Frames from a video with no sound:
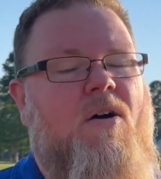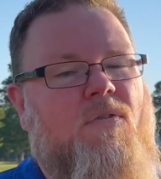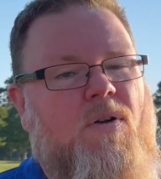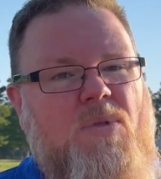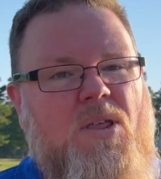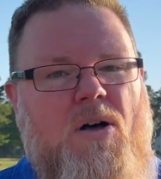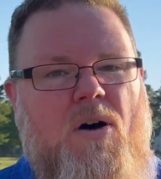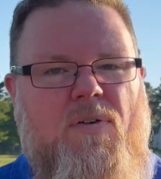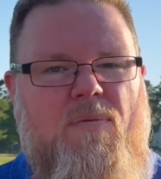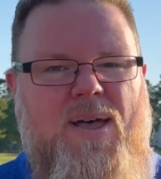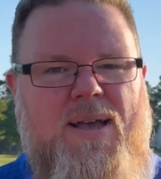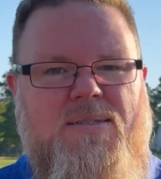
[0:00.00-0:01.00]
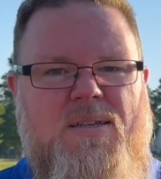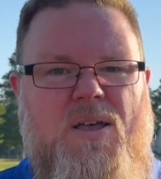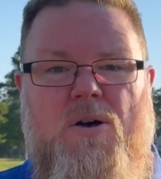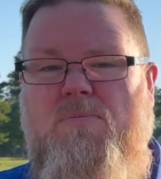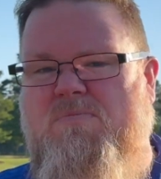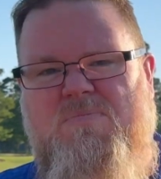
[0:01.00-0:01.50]
from the Gulf of
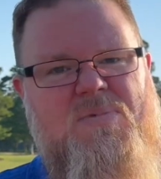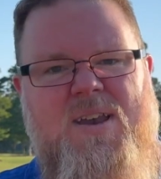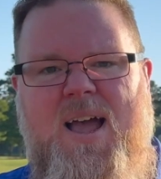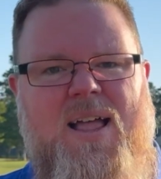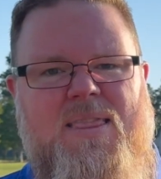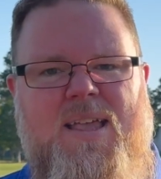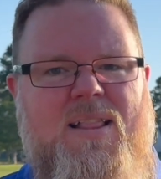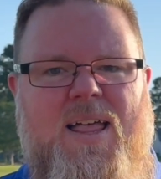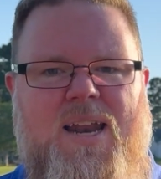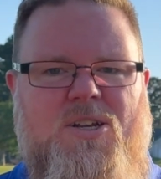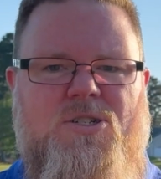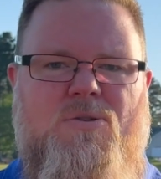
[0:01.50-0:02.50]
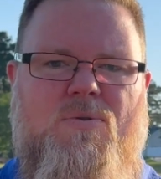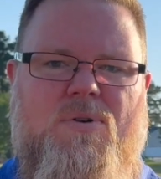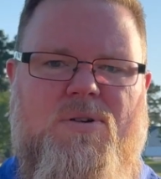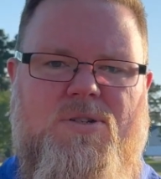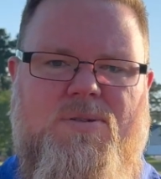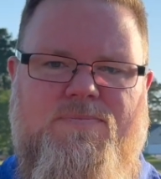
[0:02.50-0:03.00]
Mexico, not the Atlantic
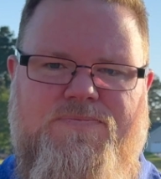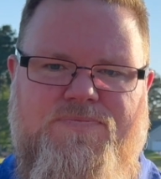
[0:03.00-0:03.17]
shores.